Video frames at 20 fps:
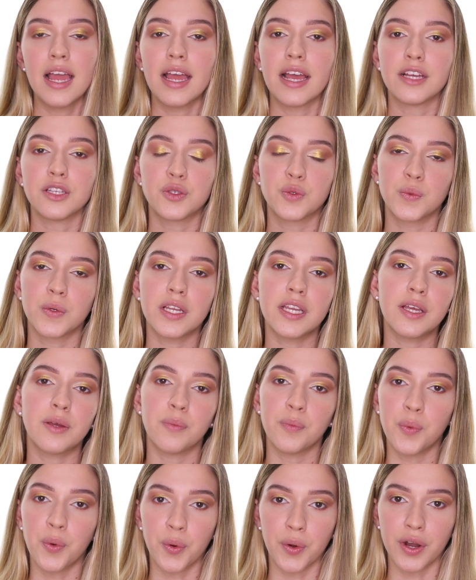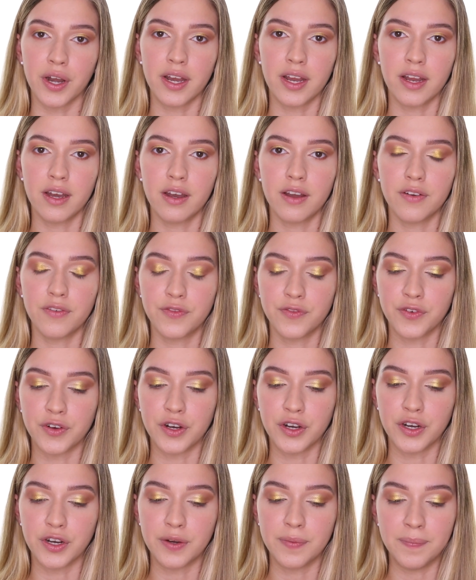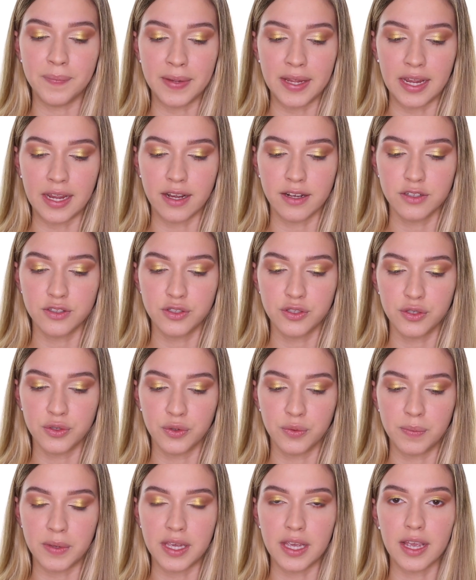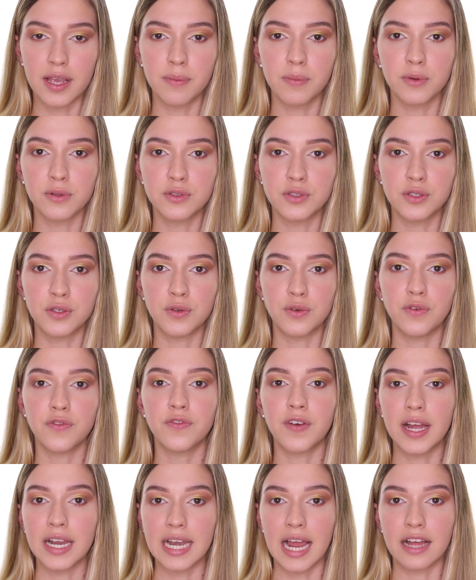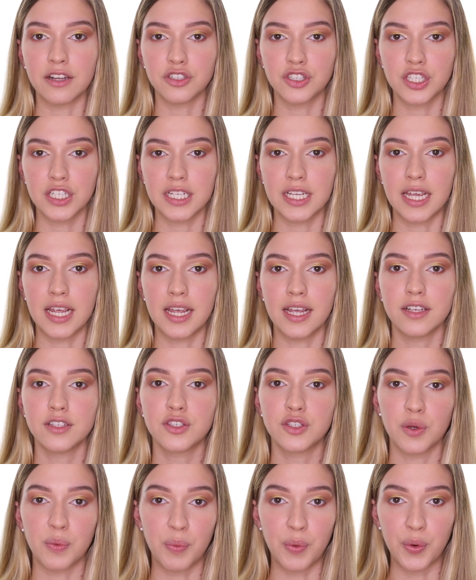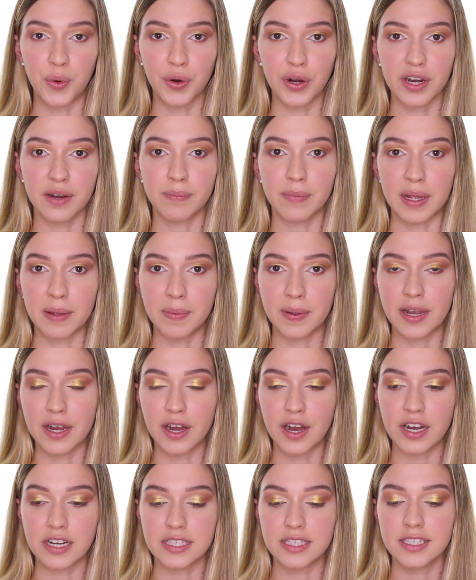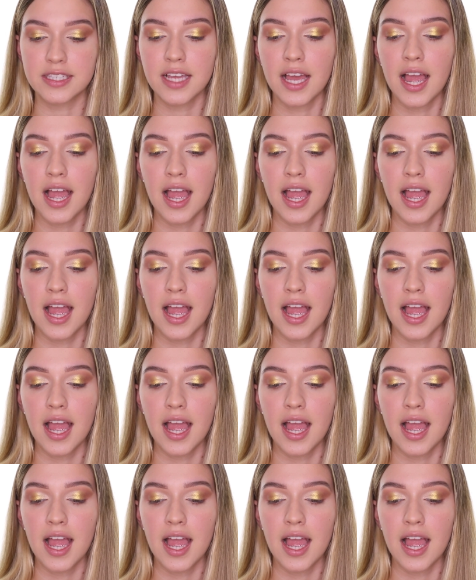It's really important for me to be able to financially support my parents.